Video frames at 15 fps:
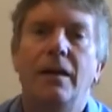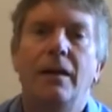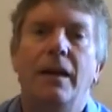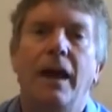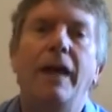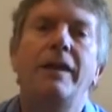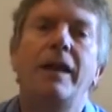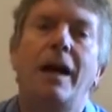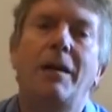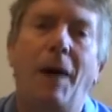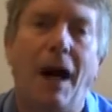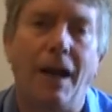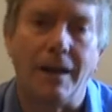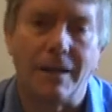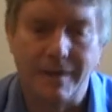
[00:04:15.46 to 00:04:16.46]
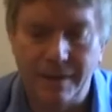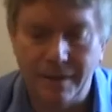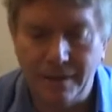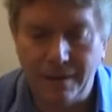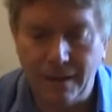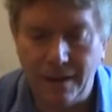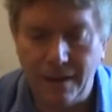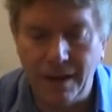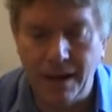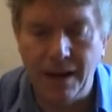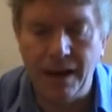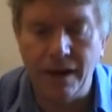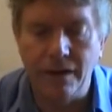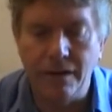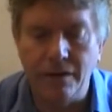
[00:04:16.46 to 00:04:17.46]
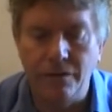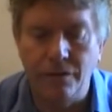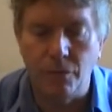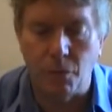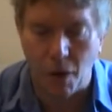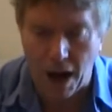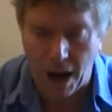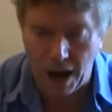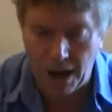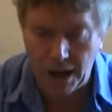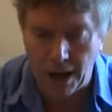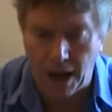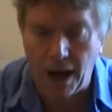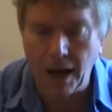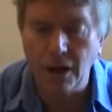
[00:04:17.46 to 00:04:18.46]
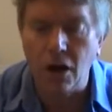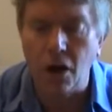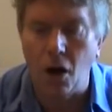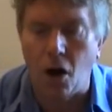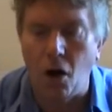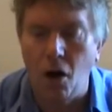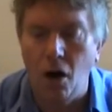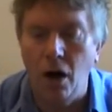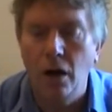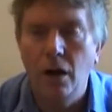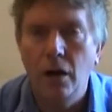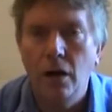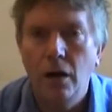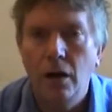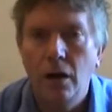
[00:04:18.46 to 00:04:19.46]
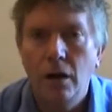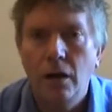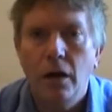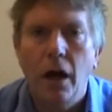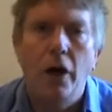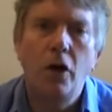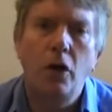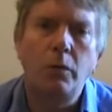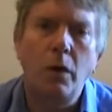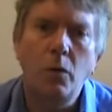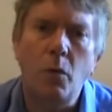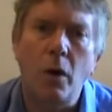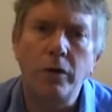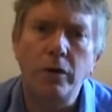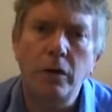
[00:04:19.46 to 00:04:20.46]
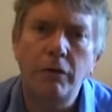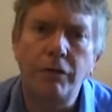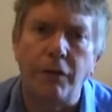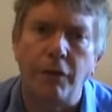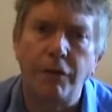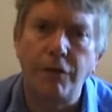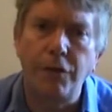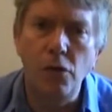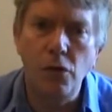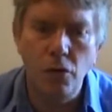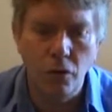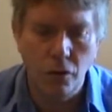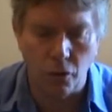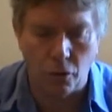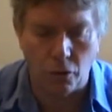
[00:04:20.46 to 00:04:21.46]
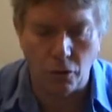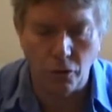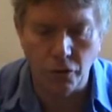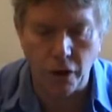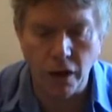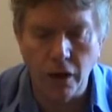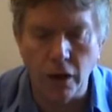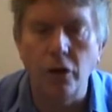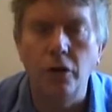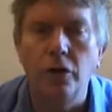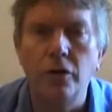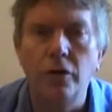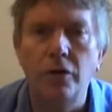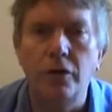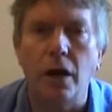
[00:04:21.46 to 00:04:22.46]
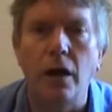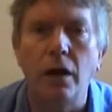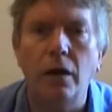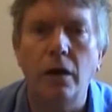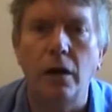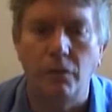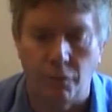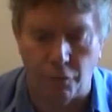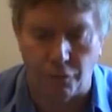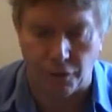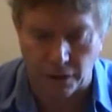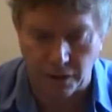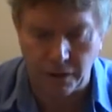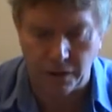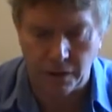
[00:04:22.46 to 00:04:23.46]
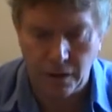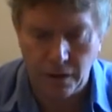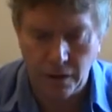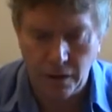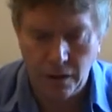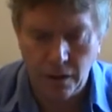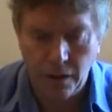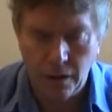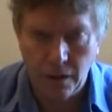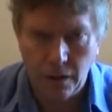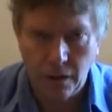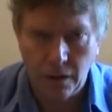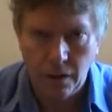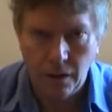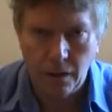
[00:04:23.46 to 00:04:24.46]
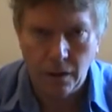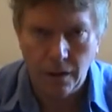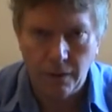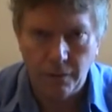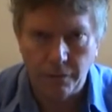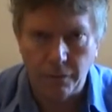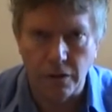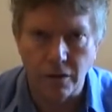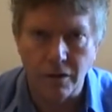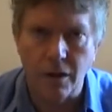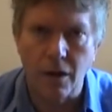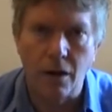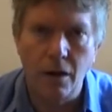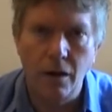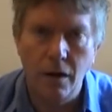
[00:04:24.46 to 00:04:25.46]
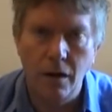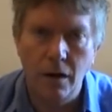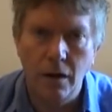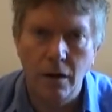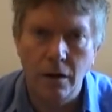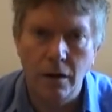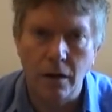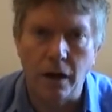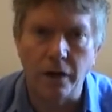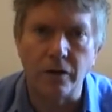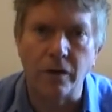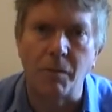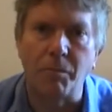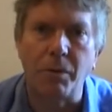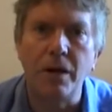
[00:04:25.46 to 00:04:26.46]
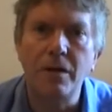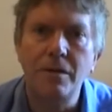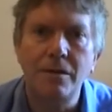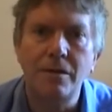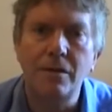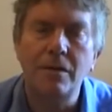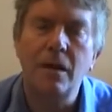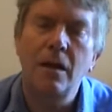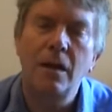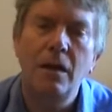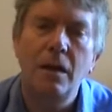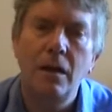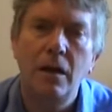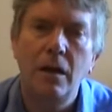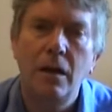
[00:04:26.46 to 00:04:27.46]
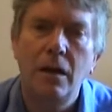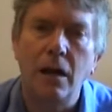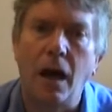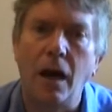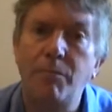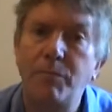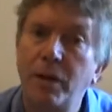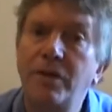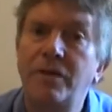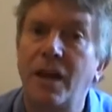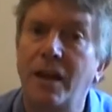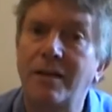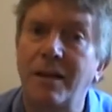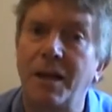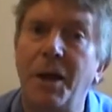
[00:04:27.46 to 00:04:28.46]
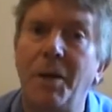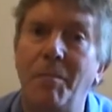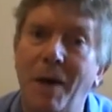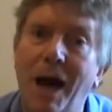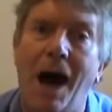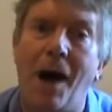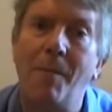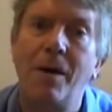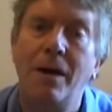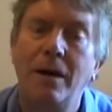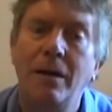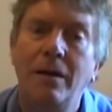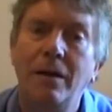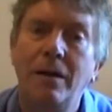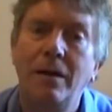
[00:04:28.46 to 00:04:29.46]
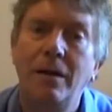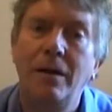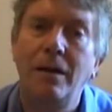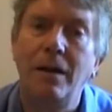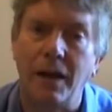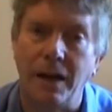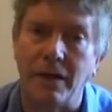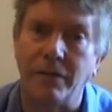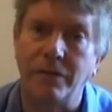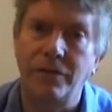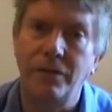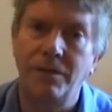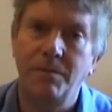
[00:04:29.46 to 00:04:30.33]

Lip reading: In that palace they lived well and long, and no one wanted for food or drink, goods or comfort, for as long as the prince and Princess Labam lived.